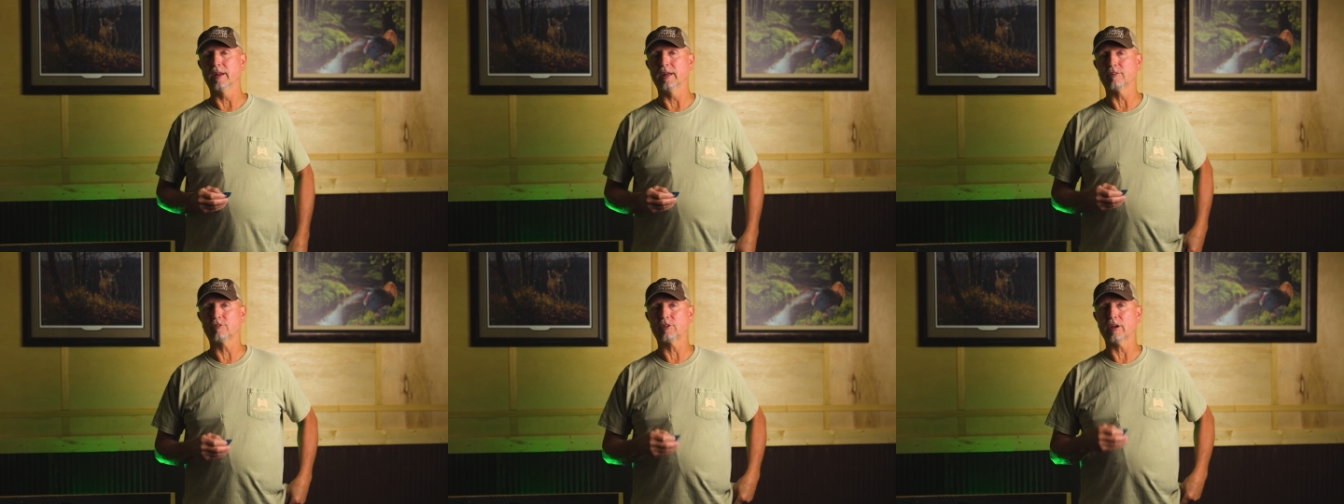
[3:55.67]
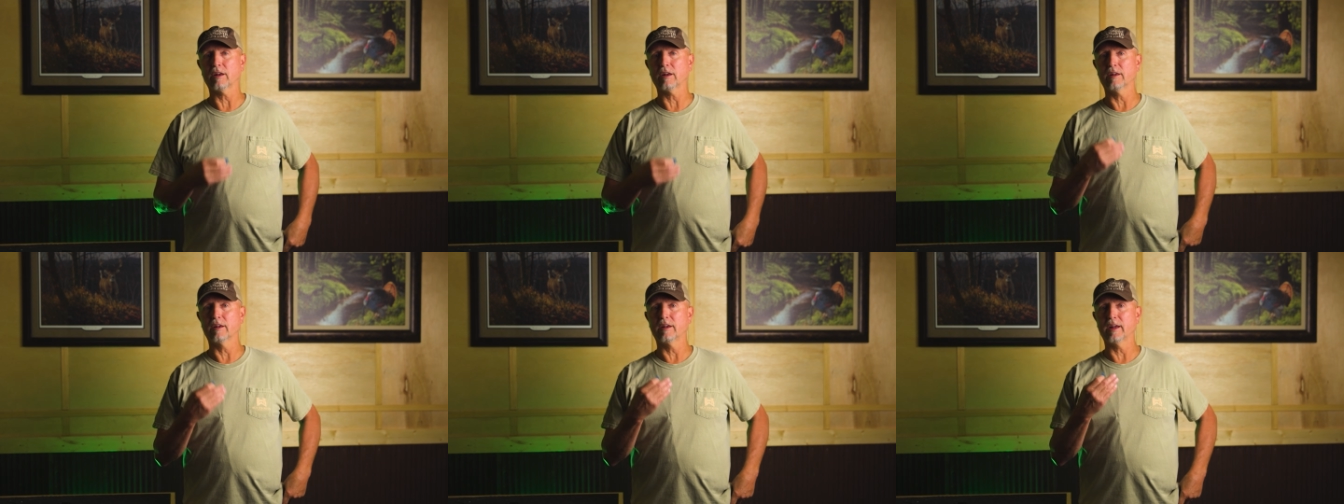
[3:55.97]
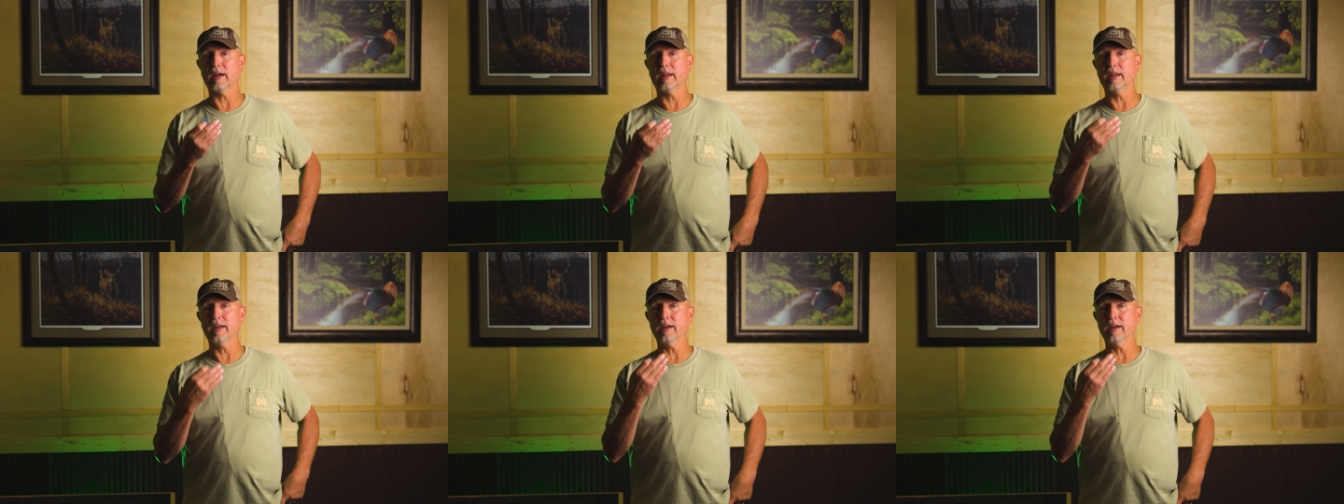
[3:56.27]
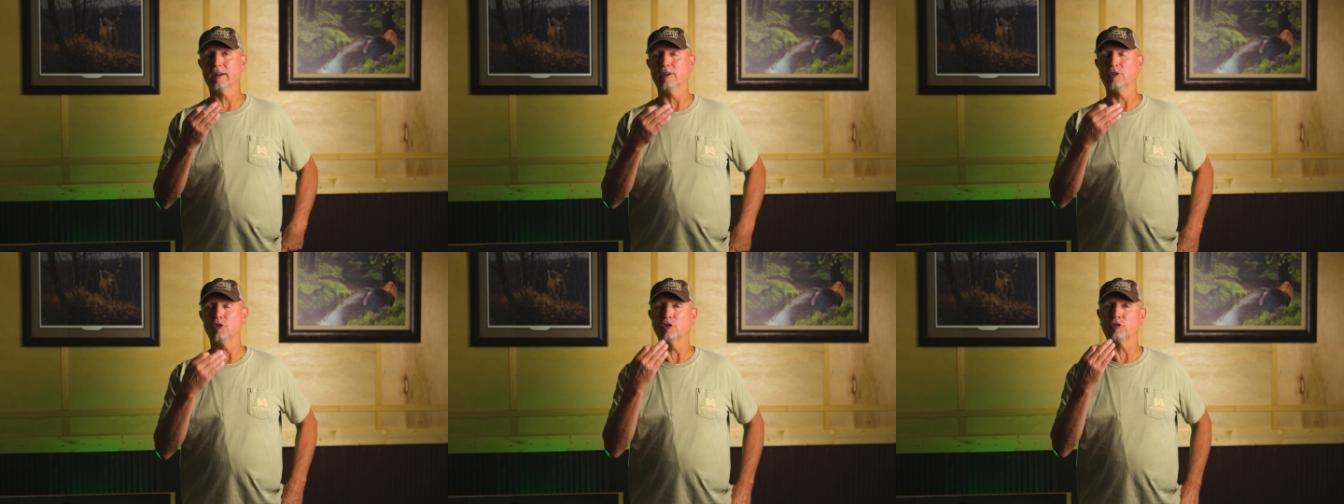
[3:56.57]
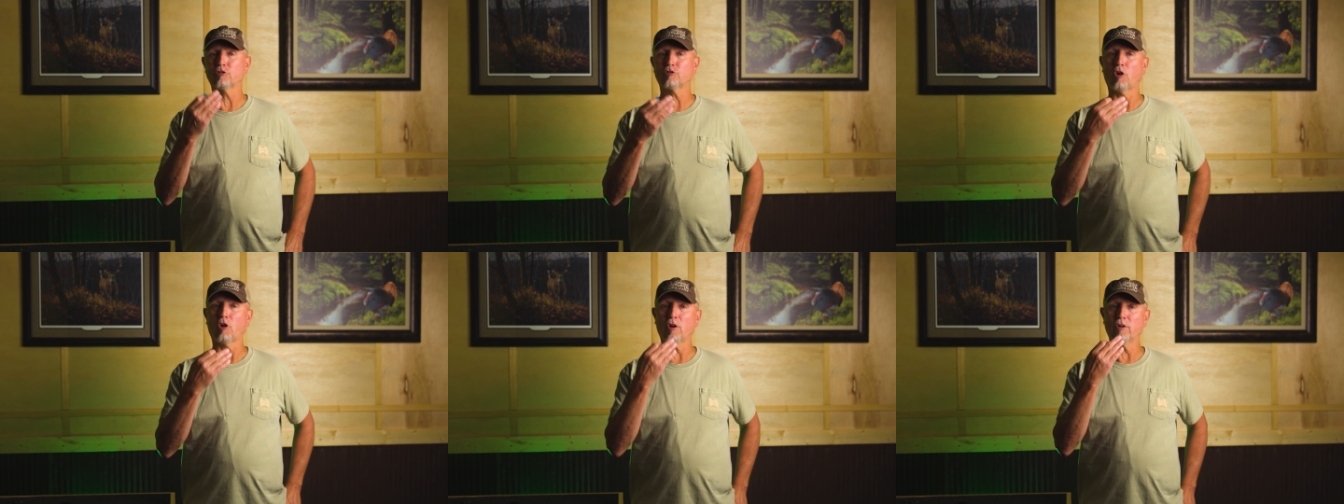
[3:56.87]
it's telling that hen that
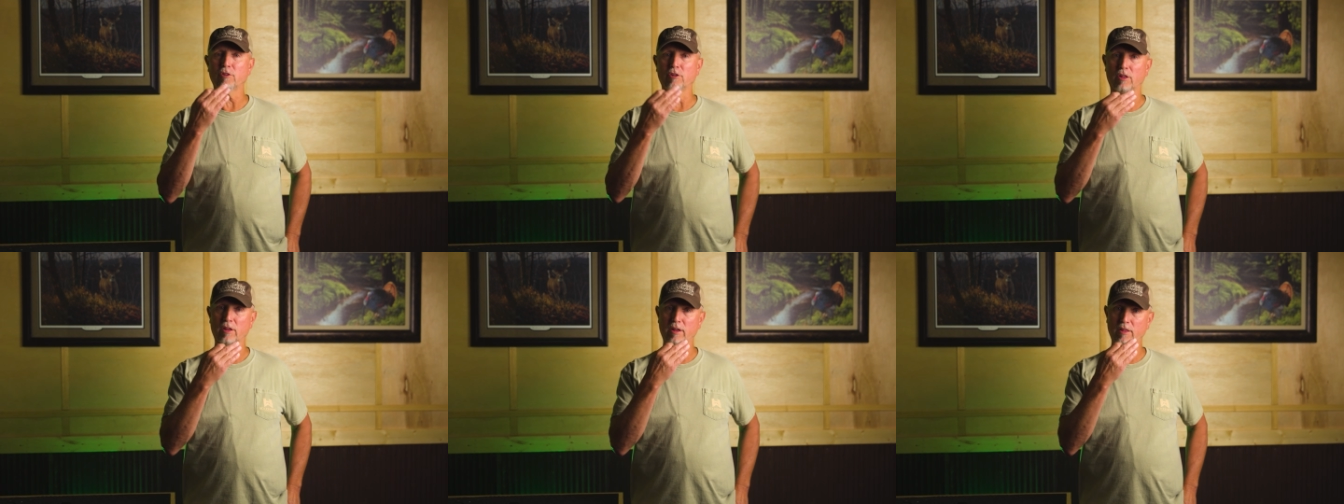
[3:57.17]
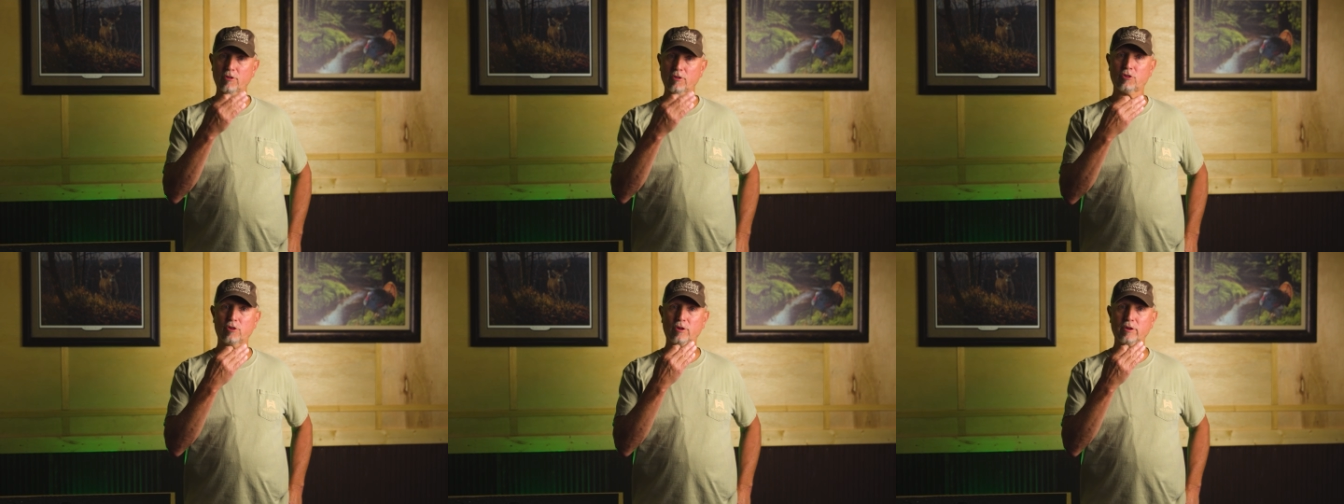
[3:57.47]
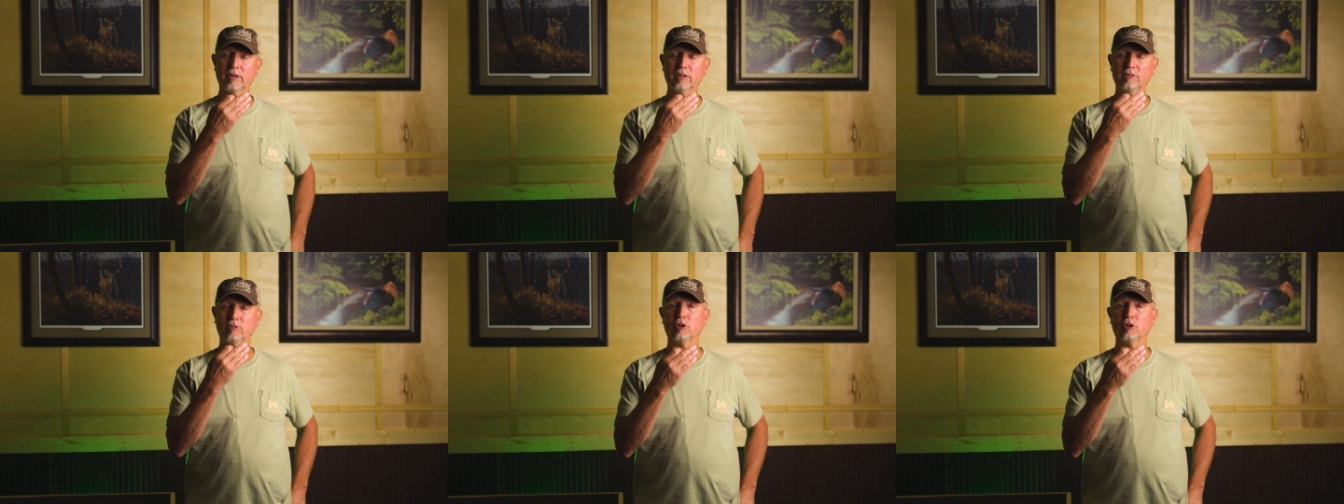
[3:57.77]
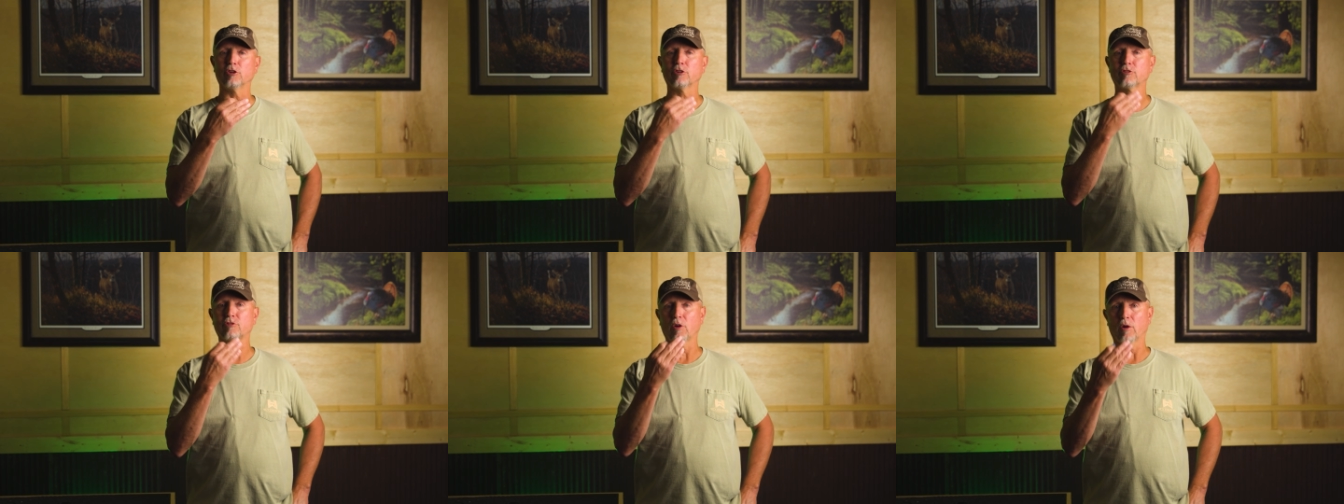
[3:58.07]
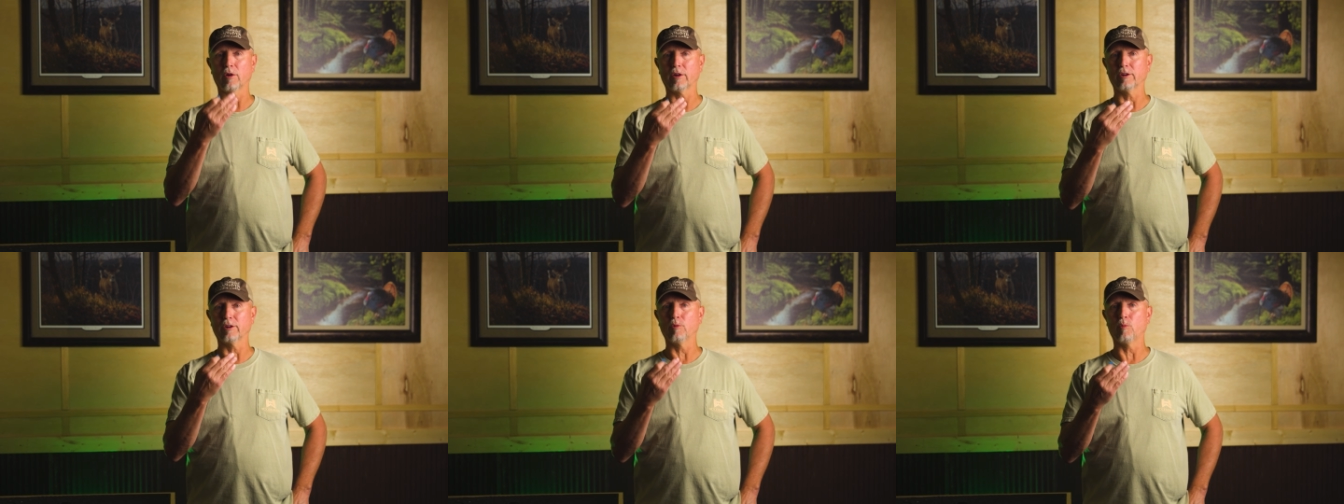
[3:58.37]
the other turkeys, that you're
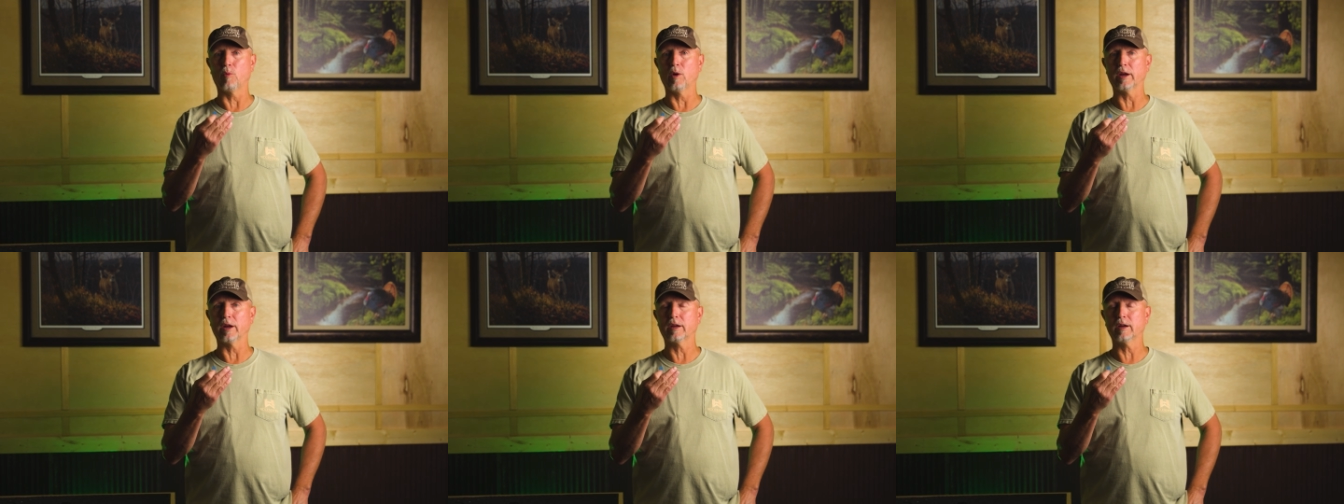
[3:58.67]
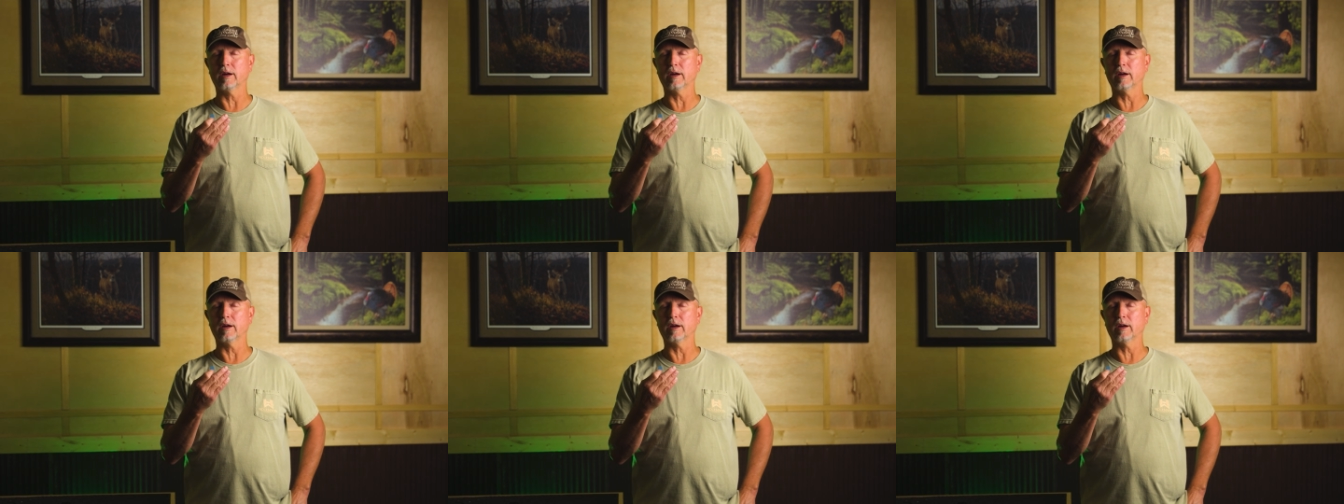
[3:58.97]
starting to wake